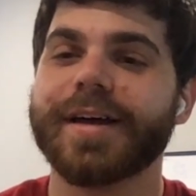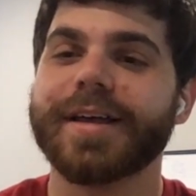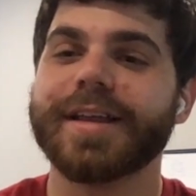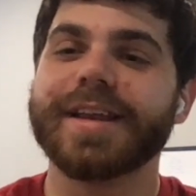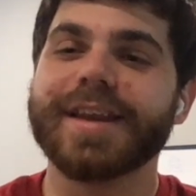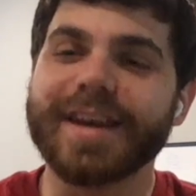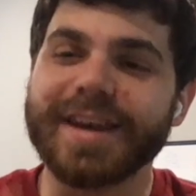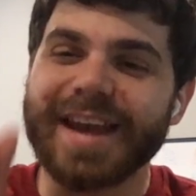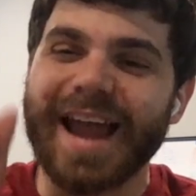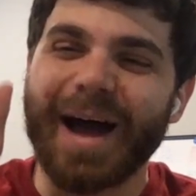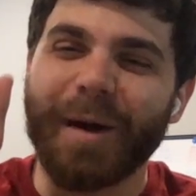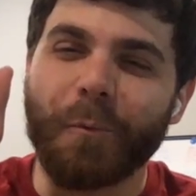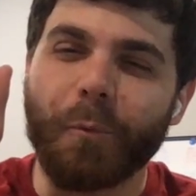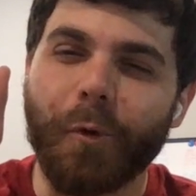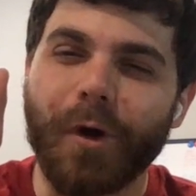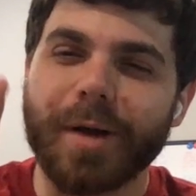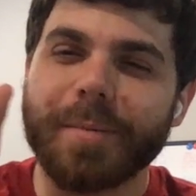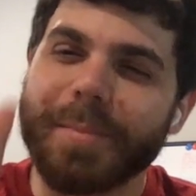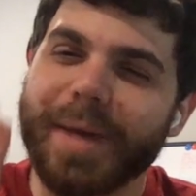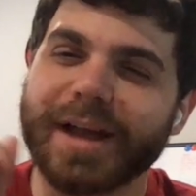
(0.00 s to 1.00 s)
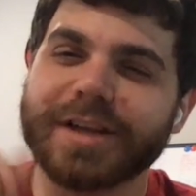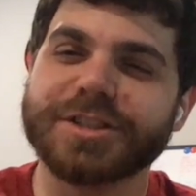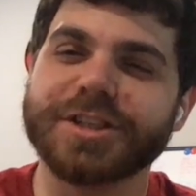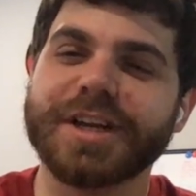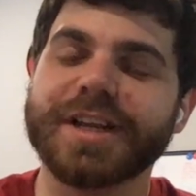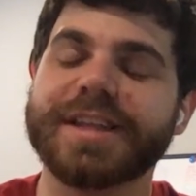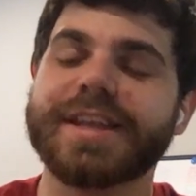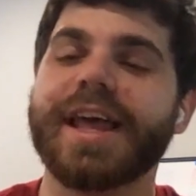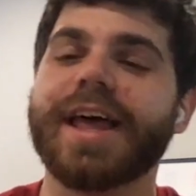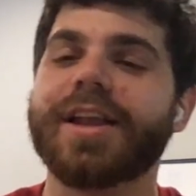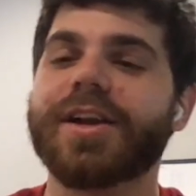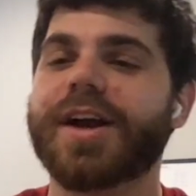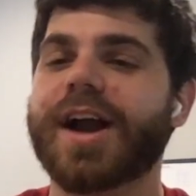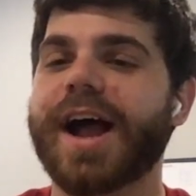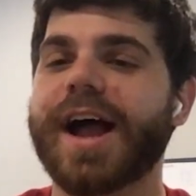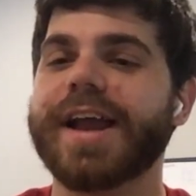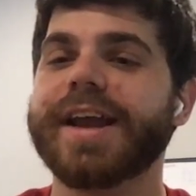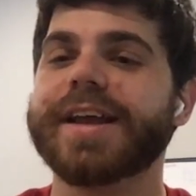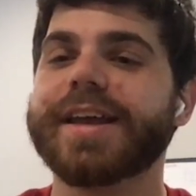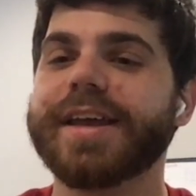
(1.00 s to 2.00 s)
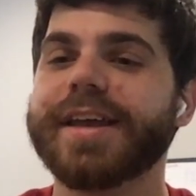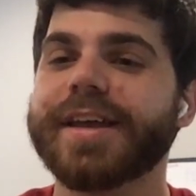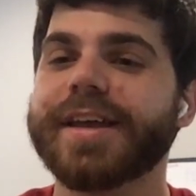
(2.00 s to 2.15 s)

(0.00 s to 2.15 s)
not one mention of Taylor Heinicke